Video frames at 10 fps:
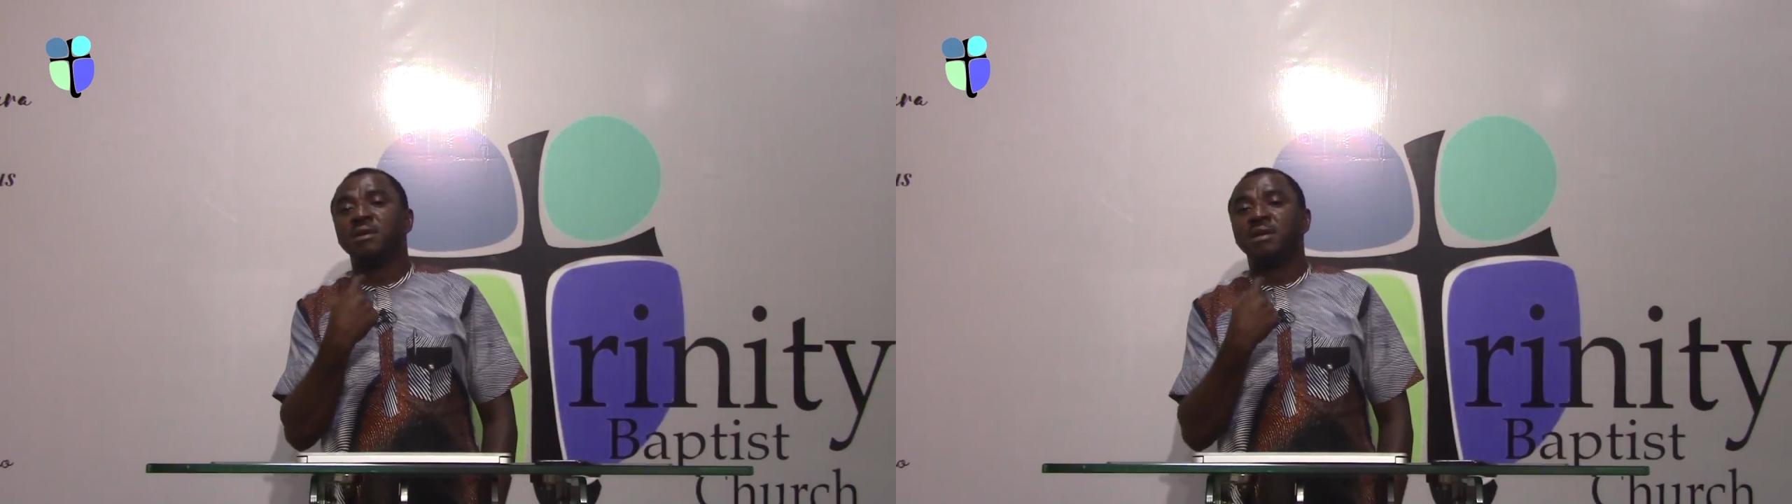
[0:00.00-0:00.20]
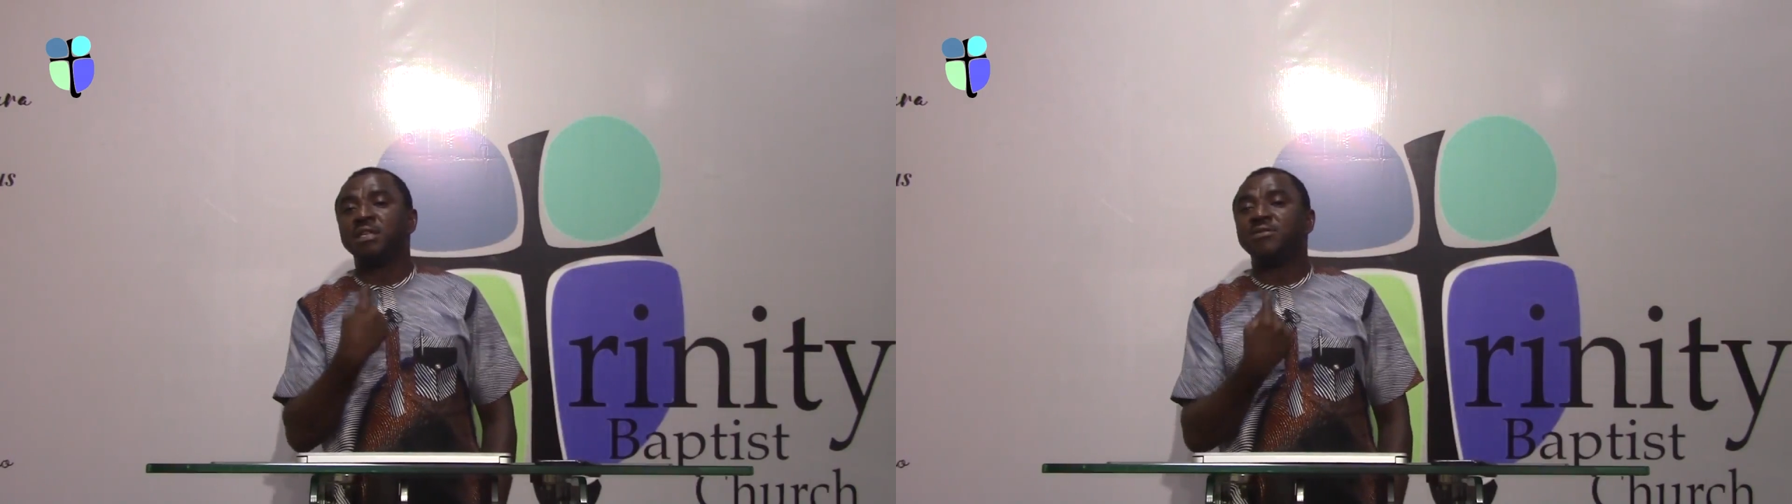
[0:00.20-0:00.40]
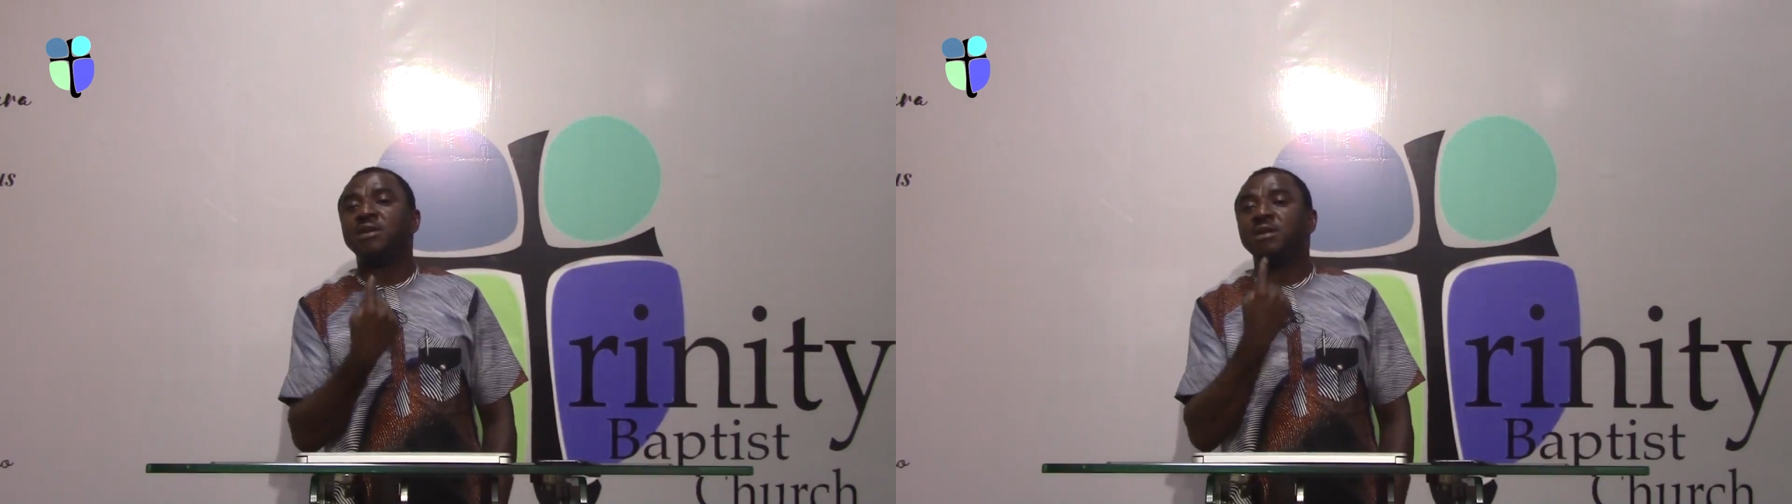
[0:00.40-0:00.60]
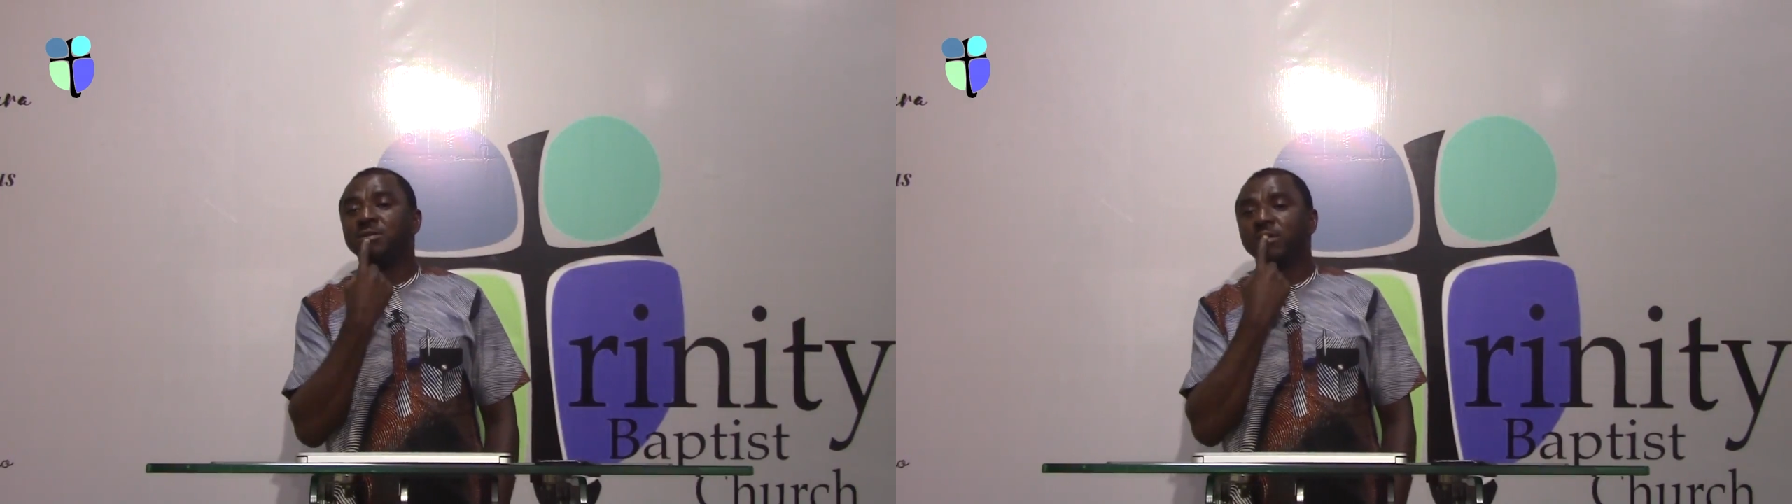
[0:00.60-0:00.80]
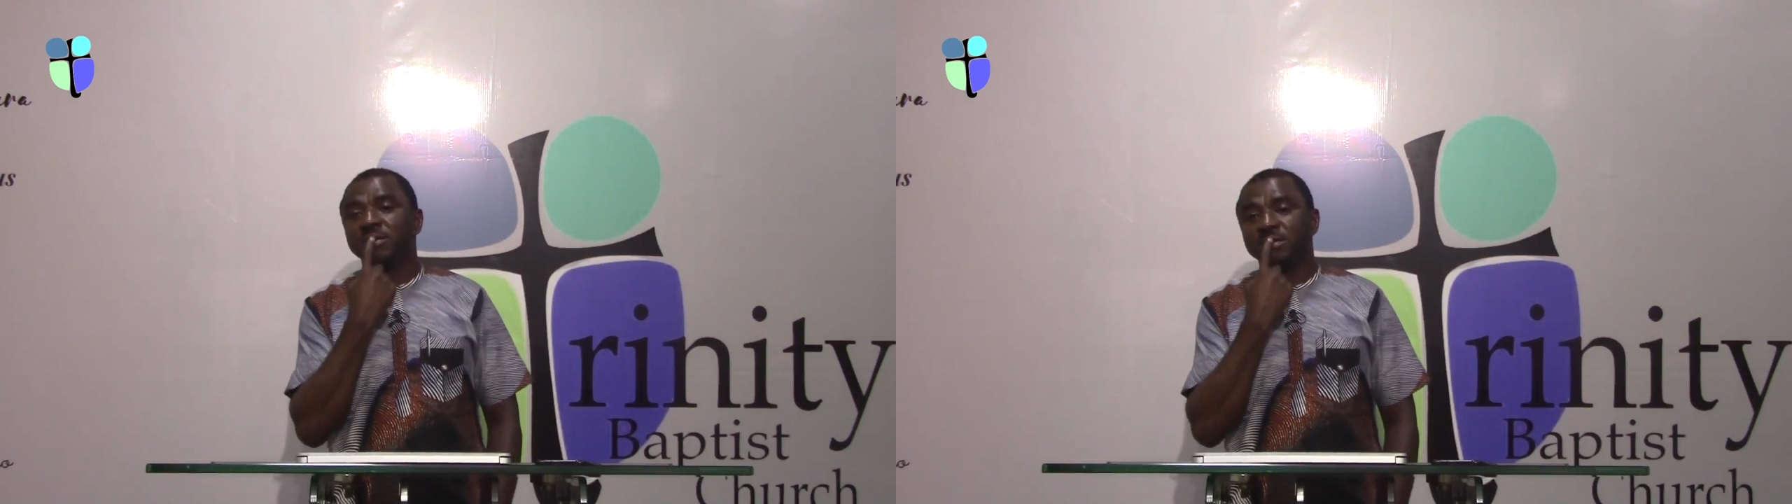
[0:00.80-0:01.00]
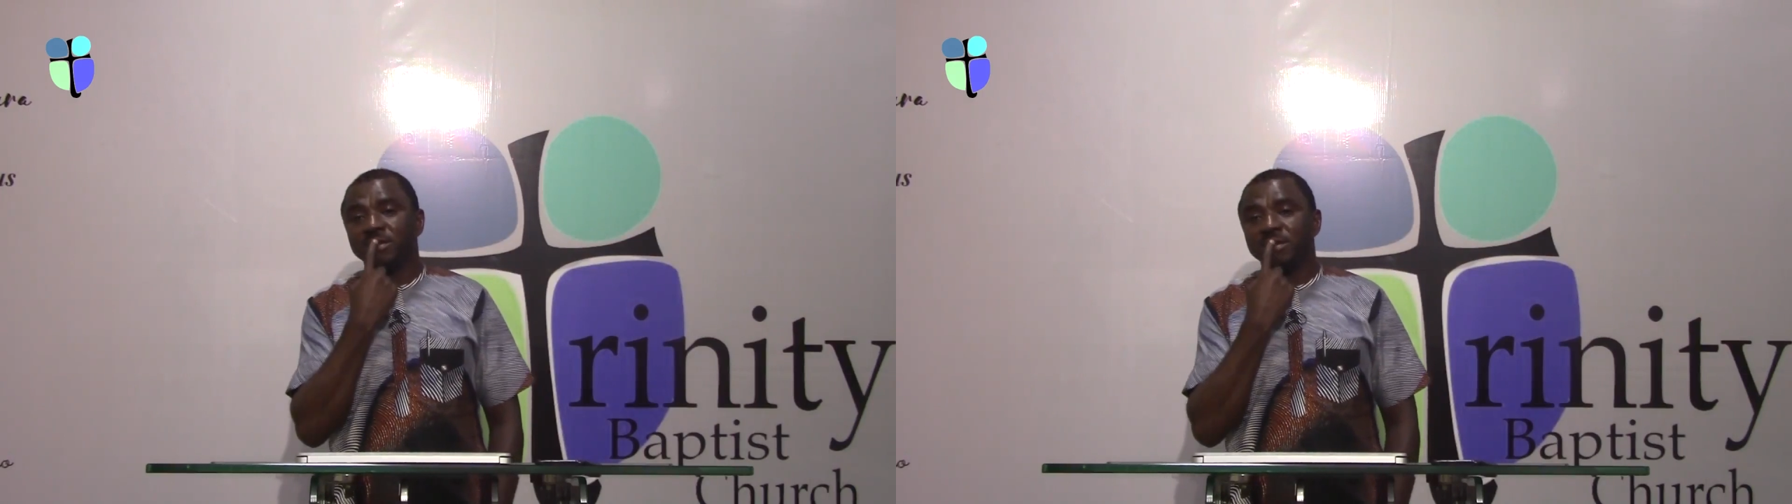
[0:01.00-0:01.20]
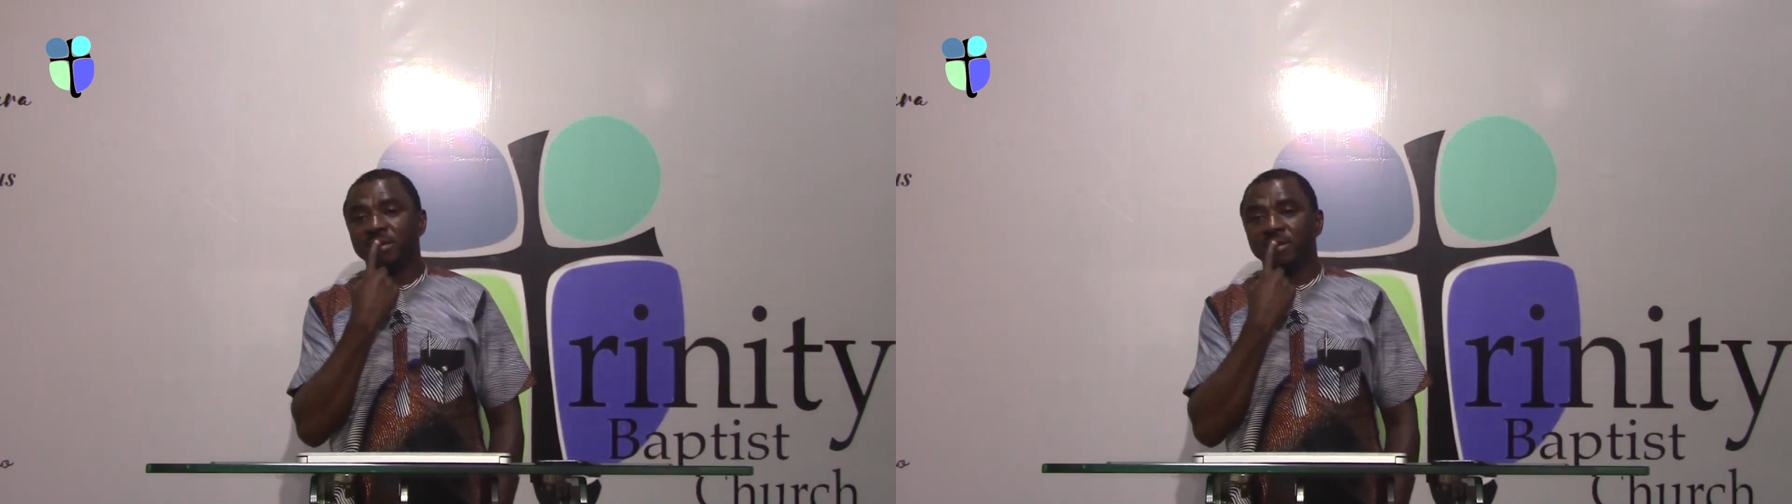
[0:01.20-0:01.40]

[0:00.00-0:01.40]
that he's feeling remorse.